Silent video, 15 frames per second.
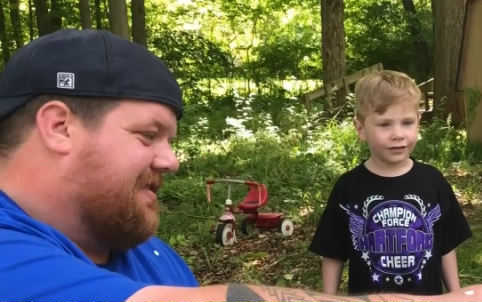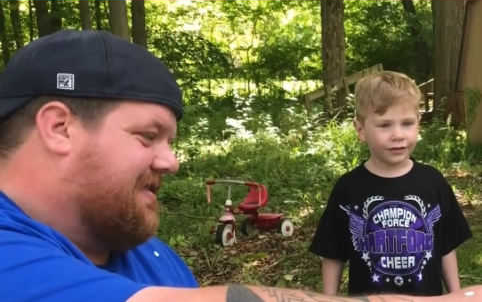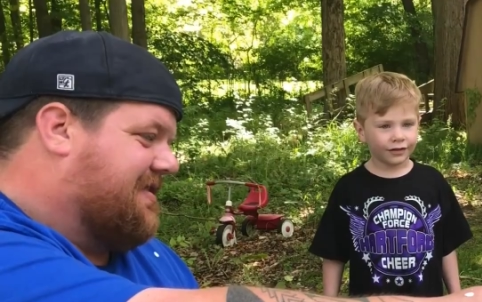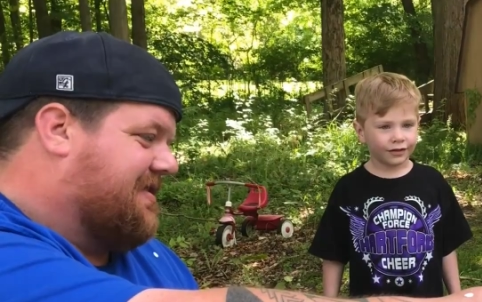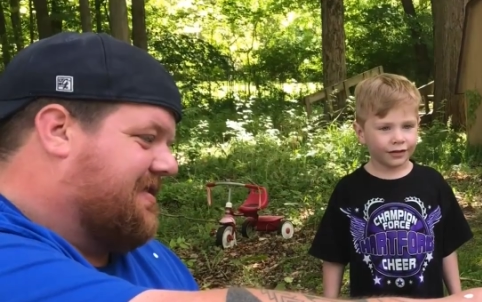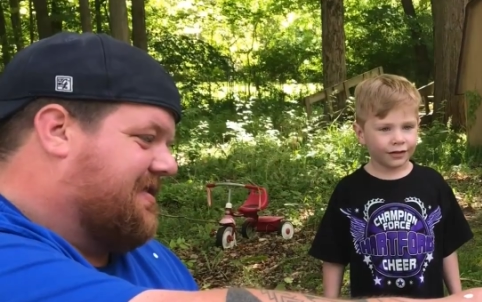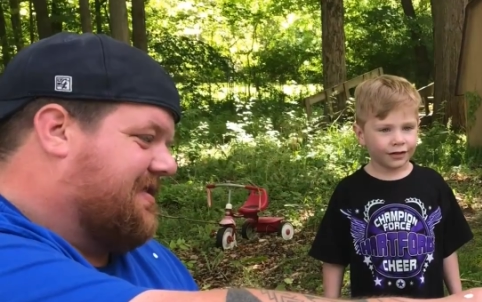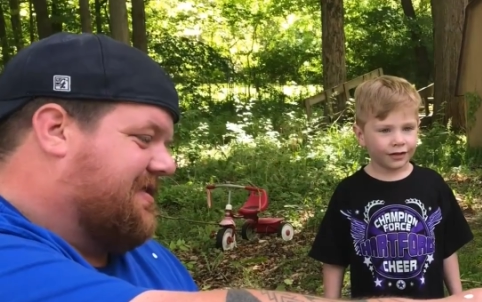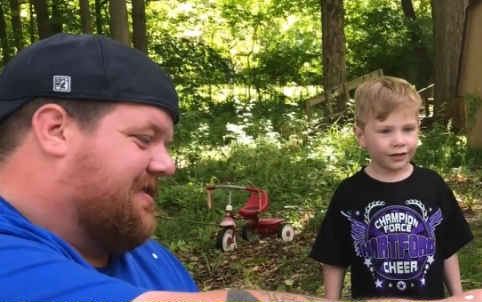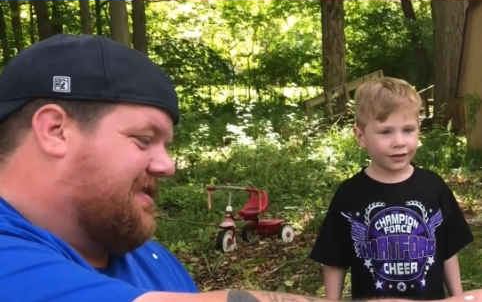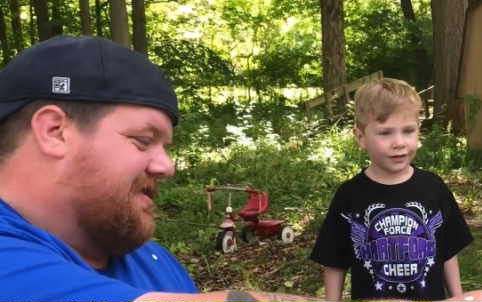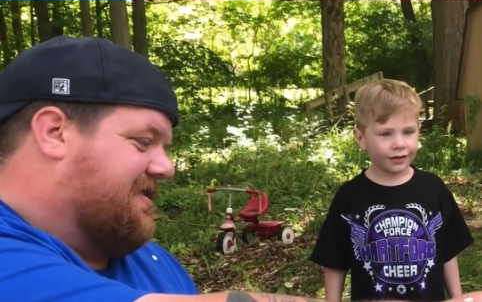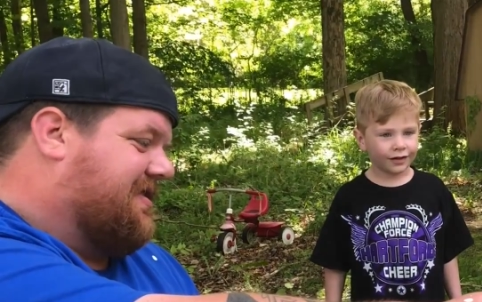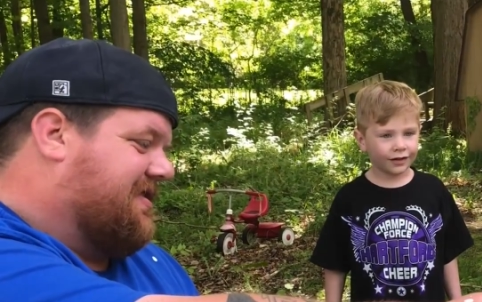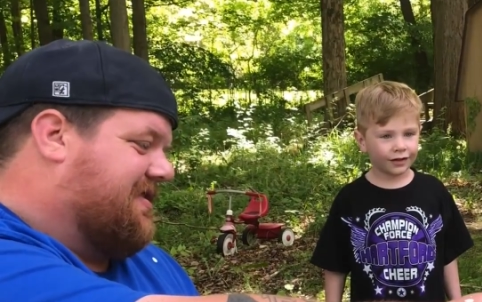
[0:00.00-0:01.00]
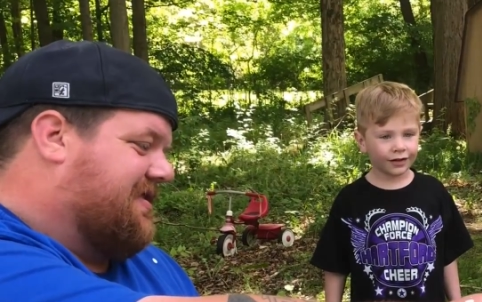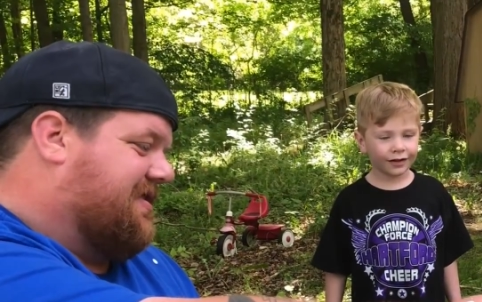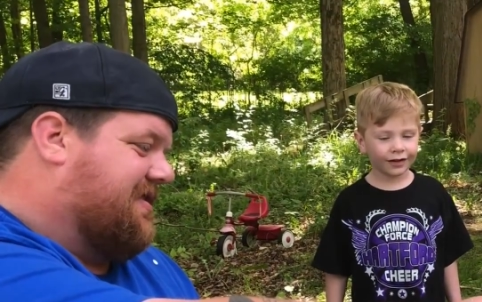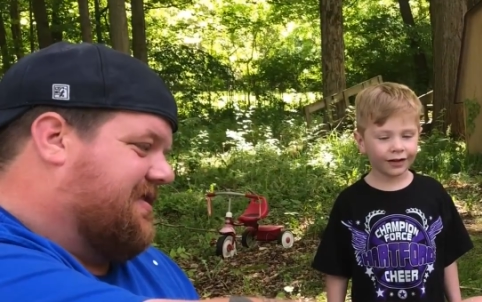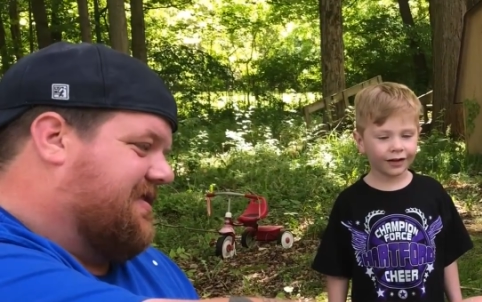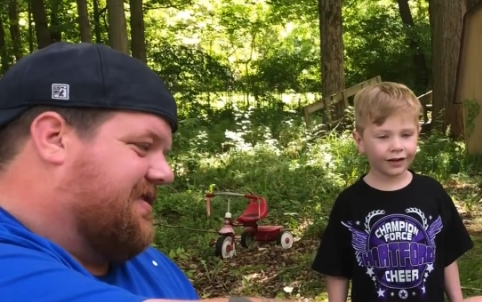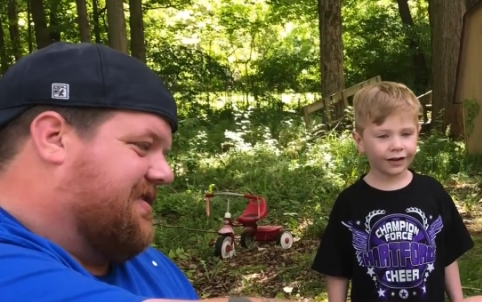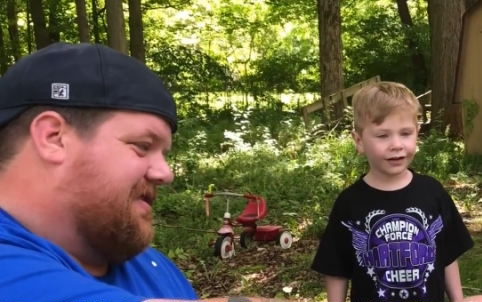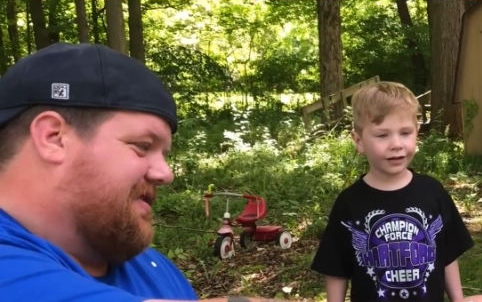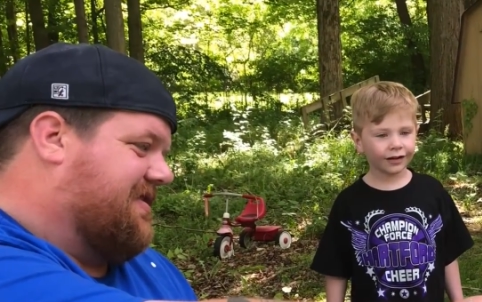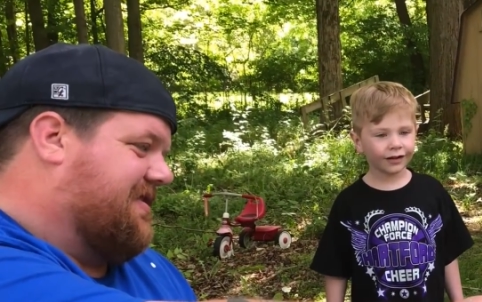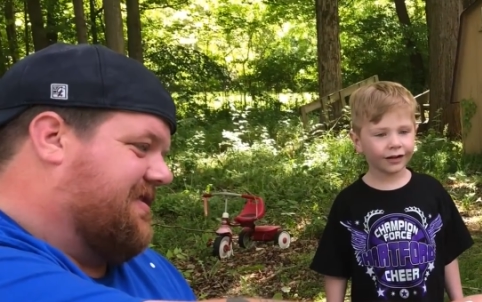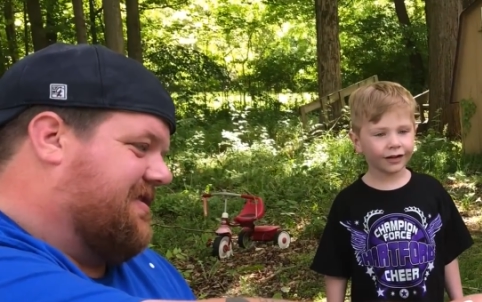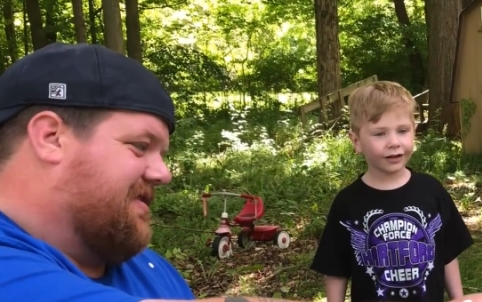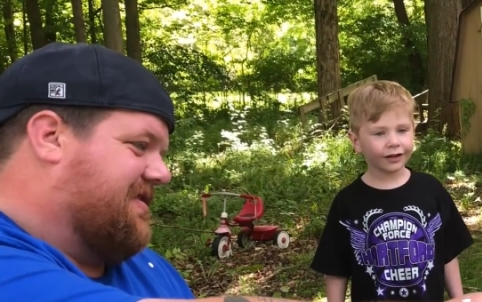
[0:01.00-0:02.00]

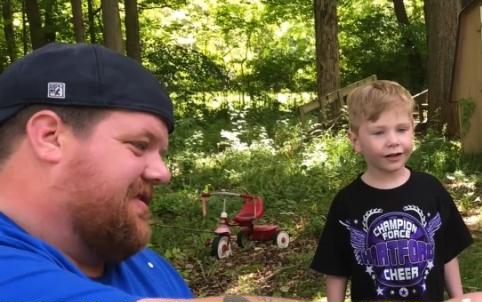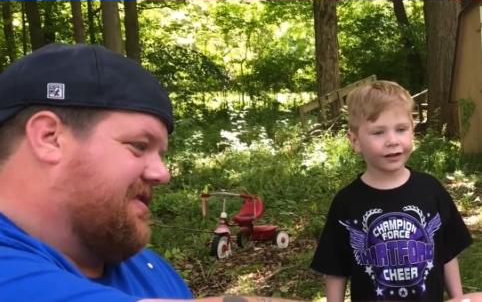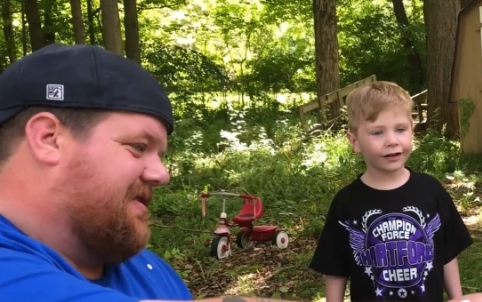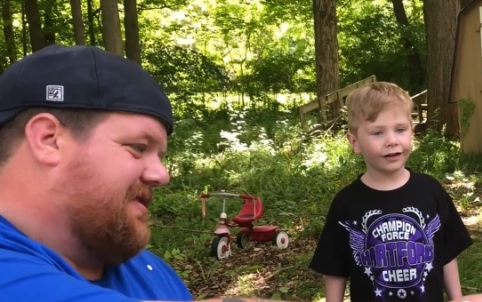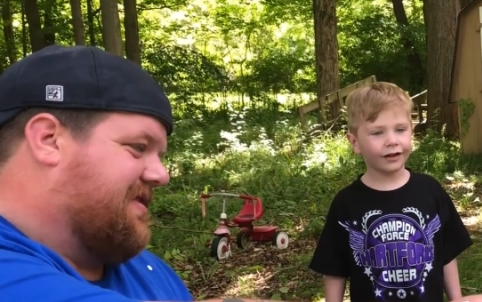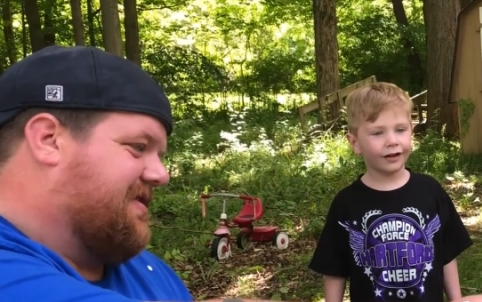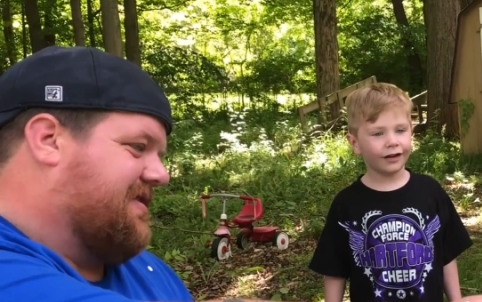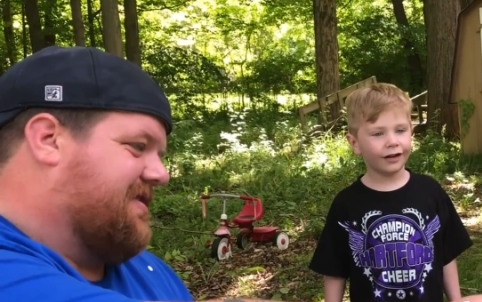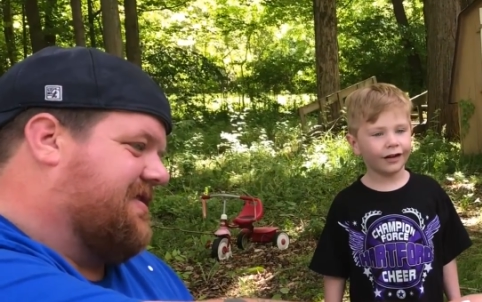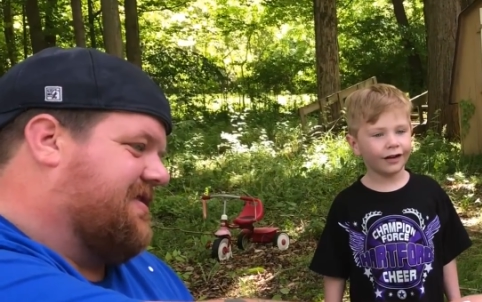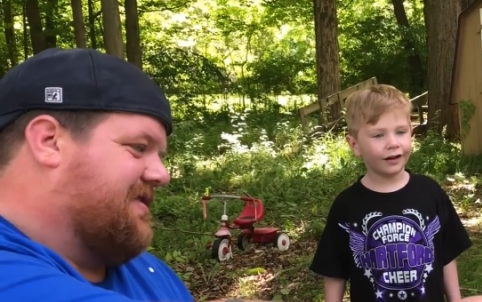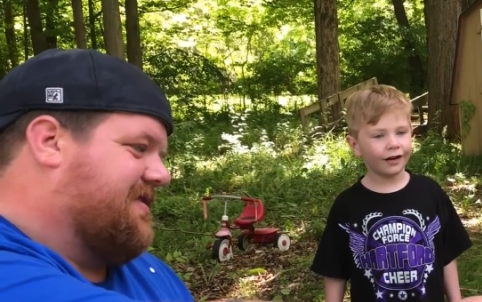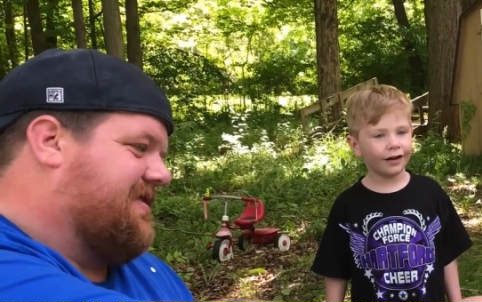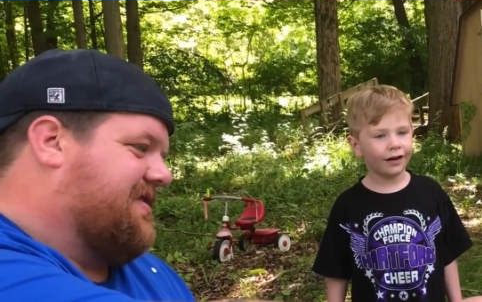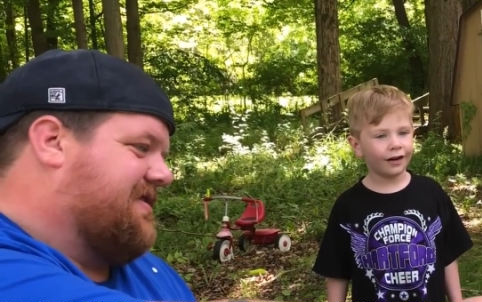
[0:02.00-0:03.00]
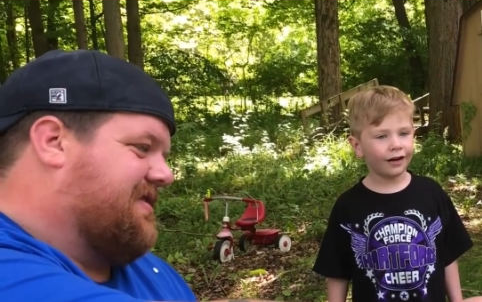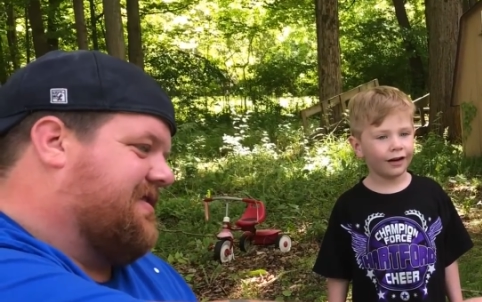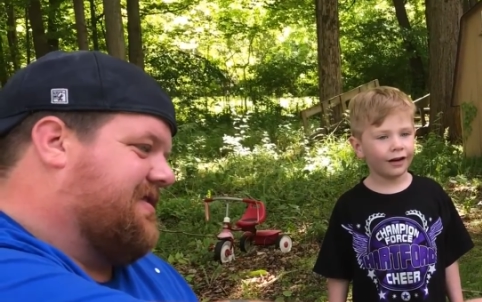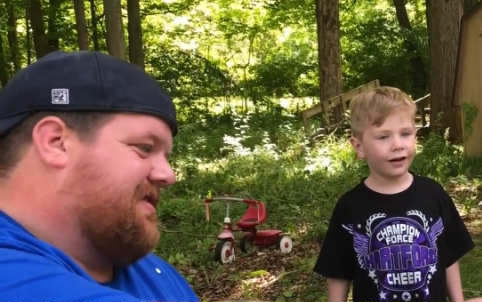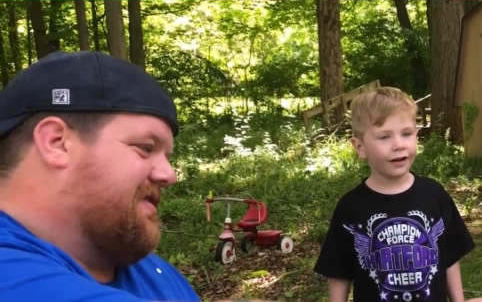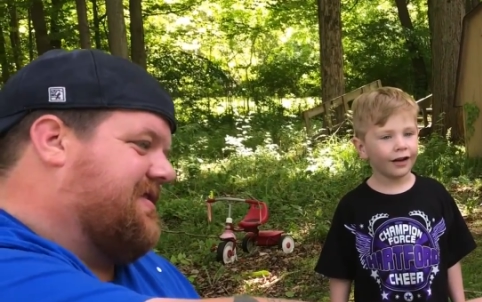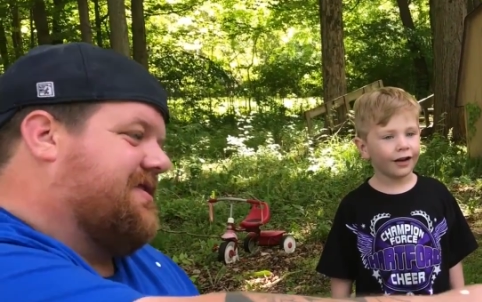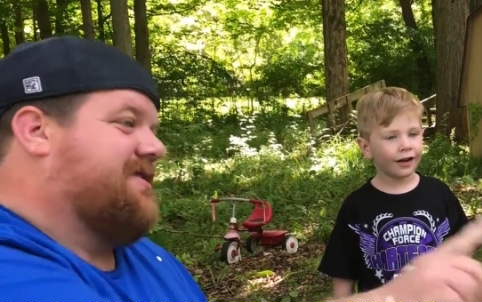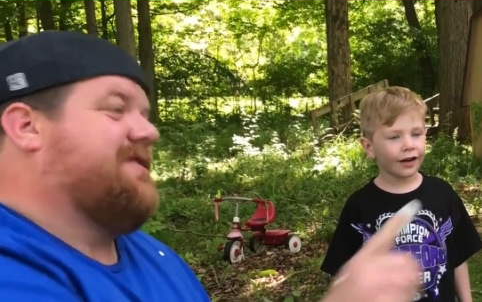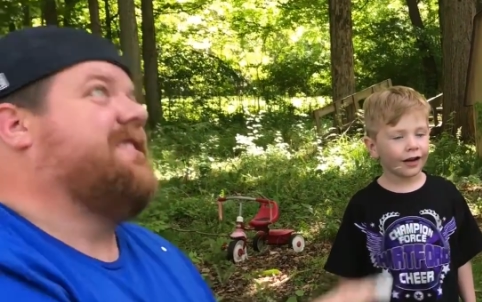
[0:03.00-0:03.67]
(no one is talking)